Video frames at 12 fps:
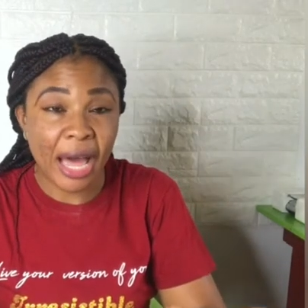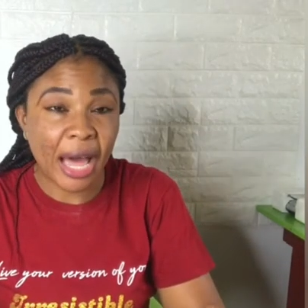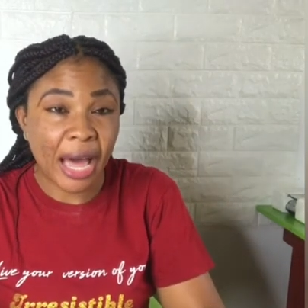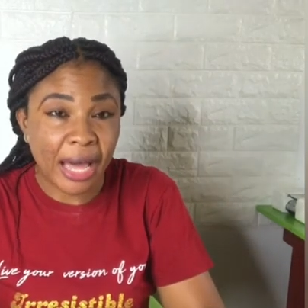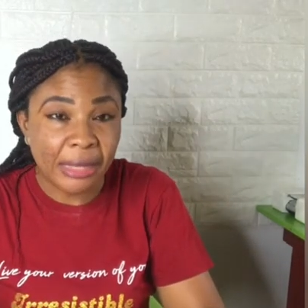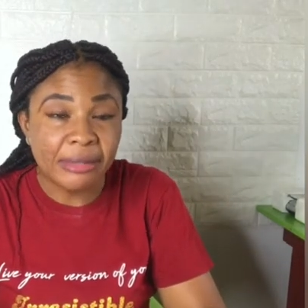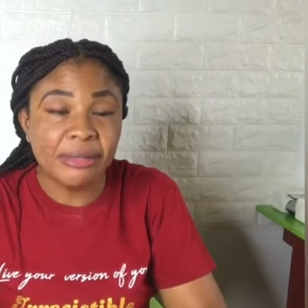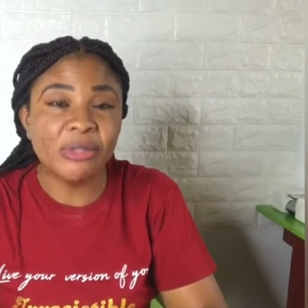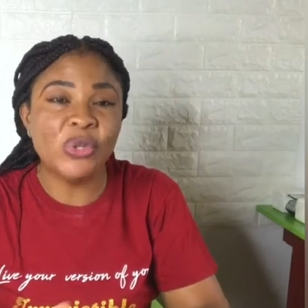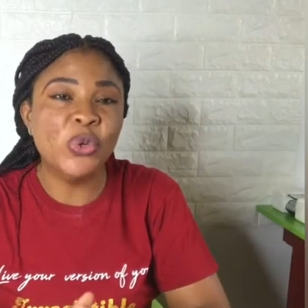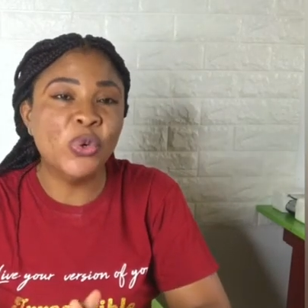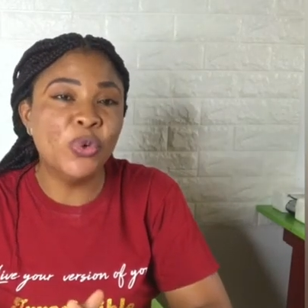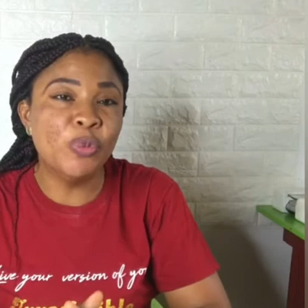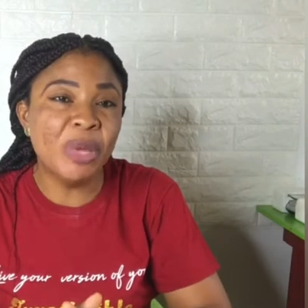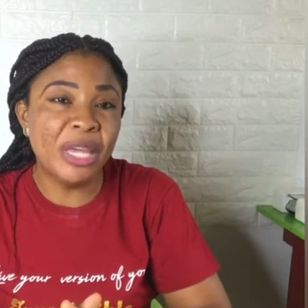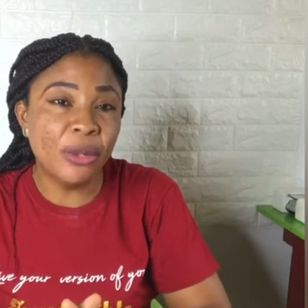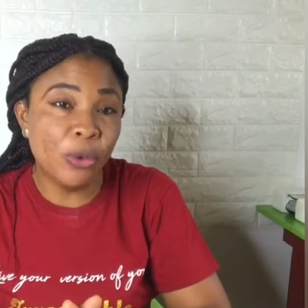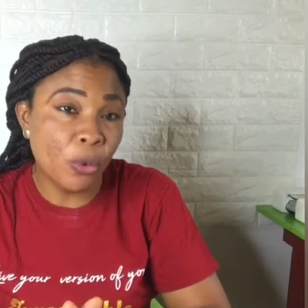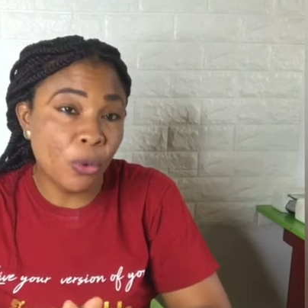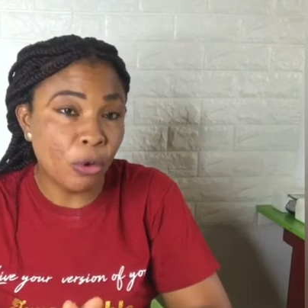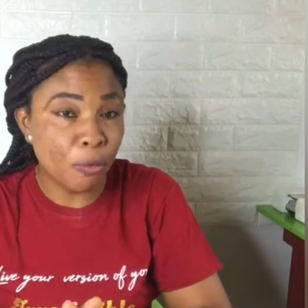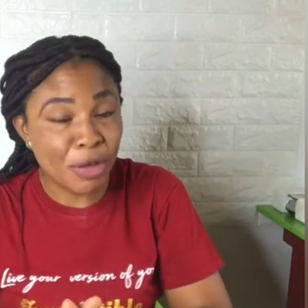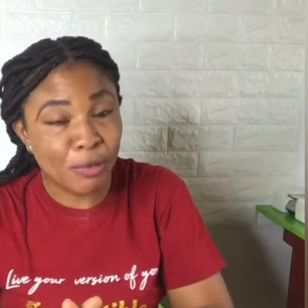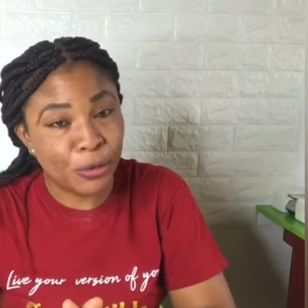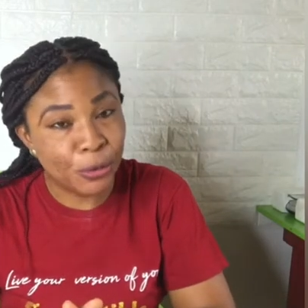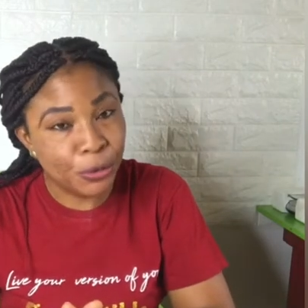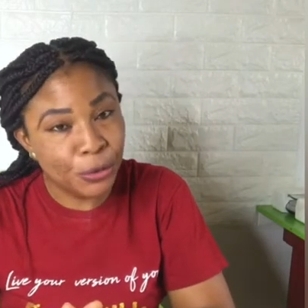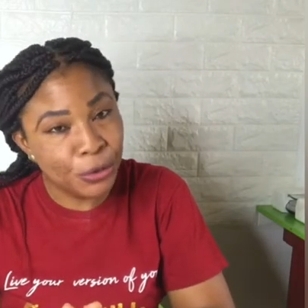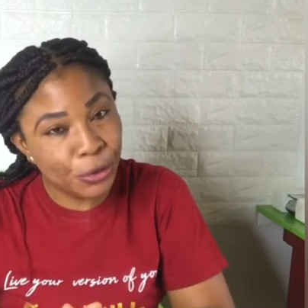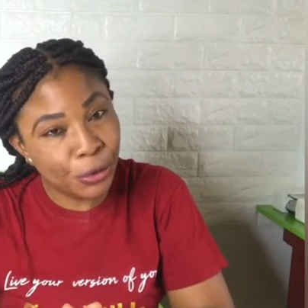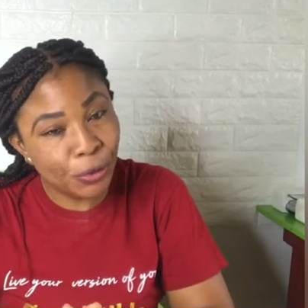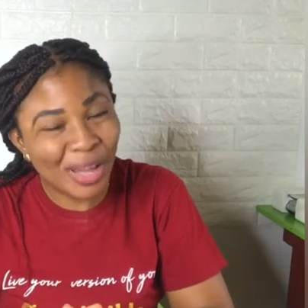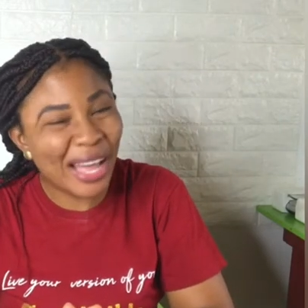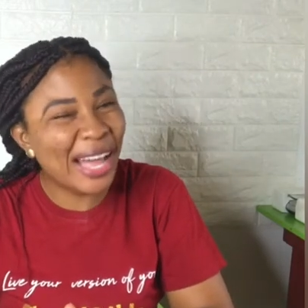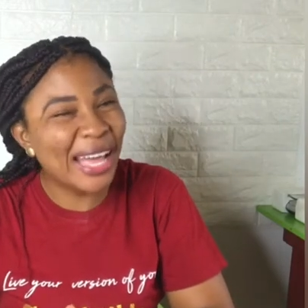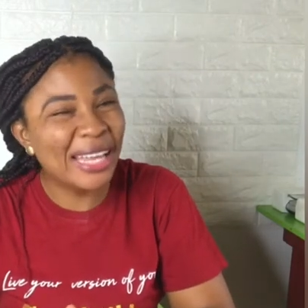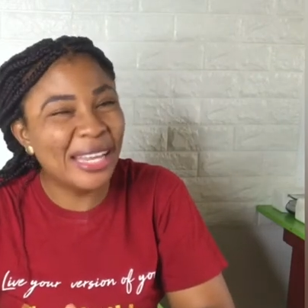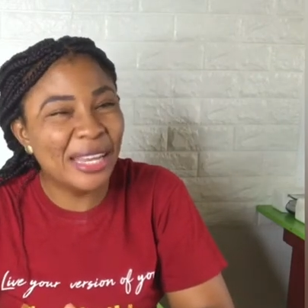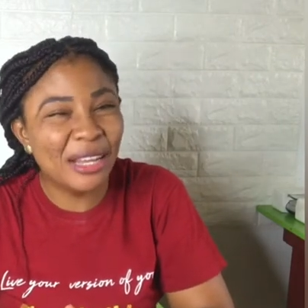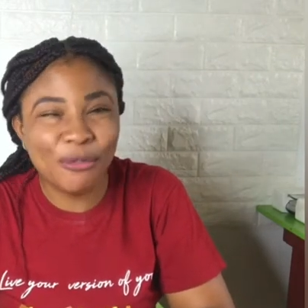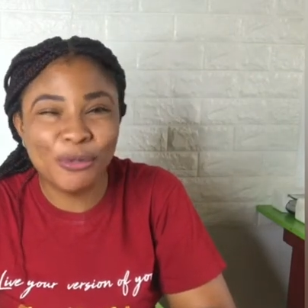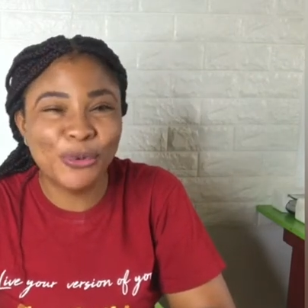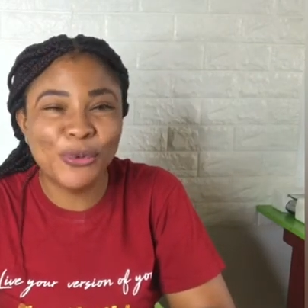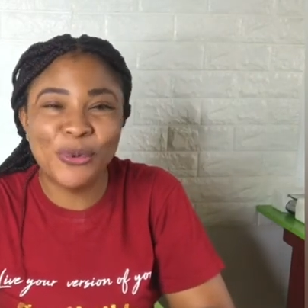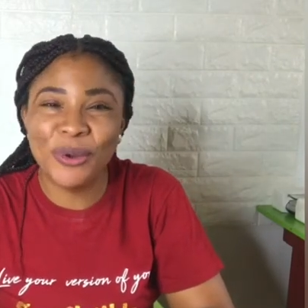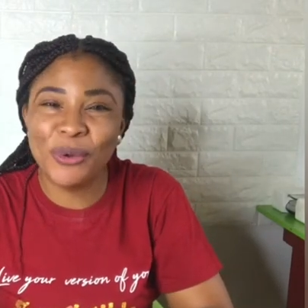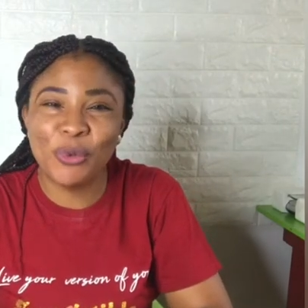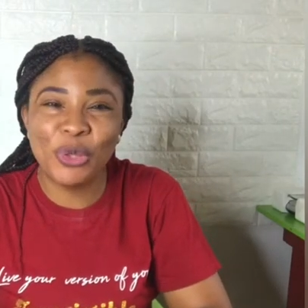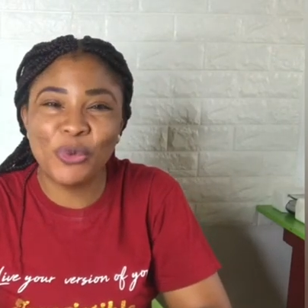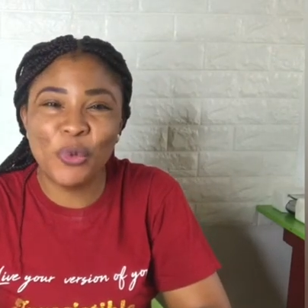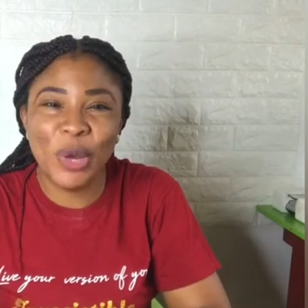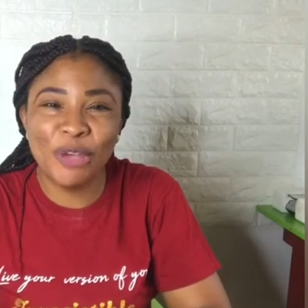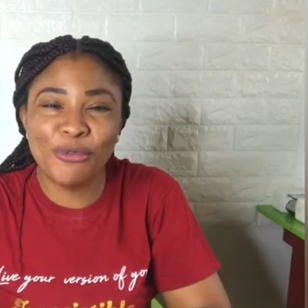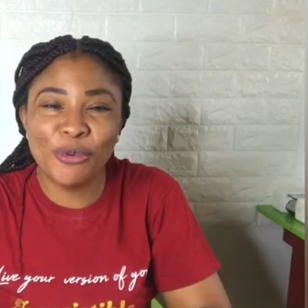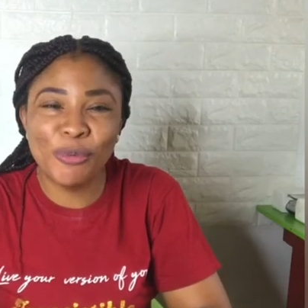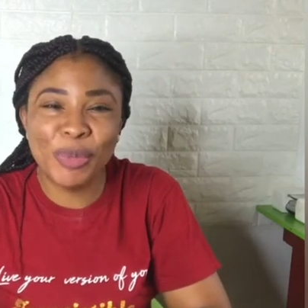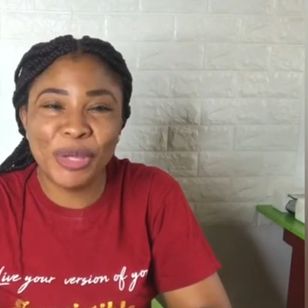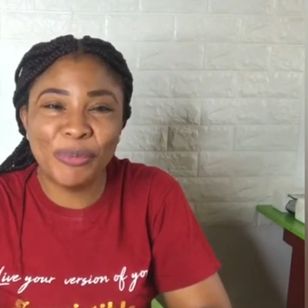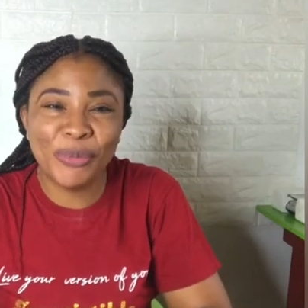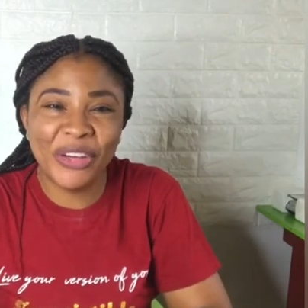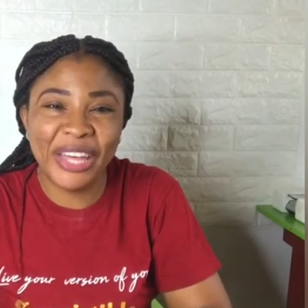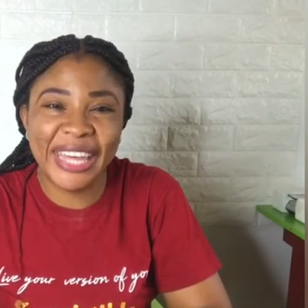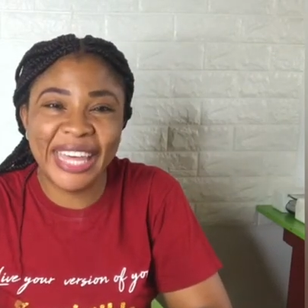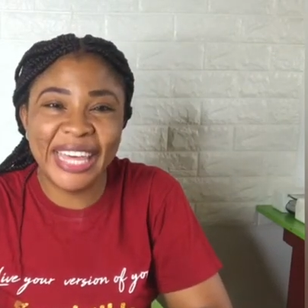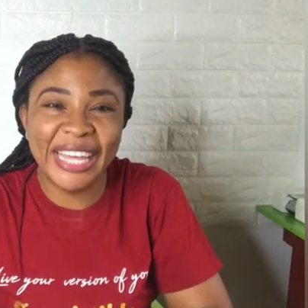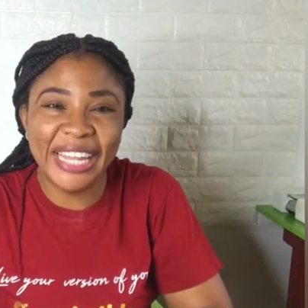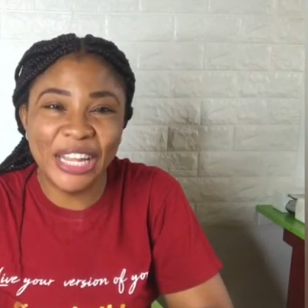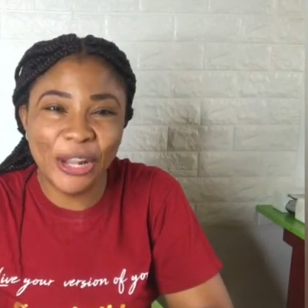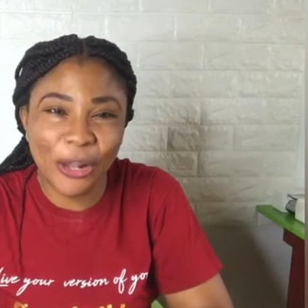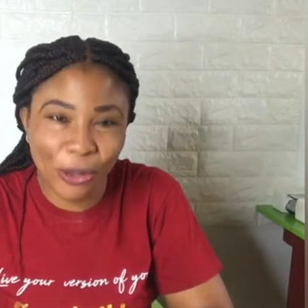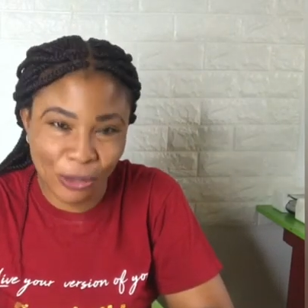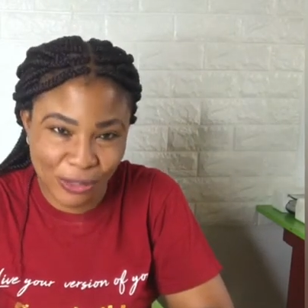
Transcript: As you may know, or maybe you don't know, I love to work with wafer paper a lot.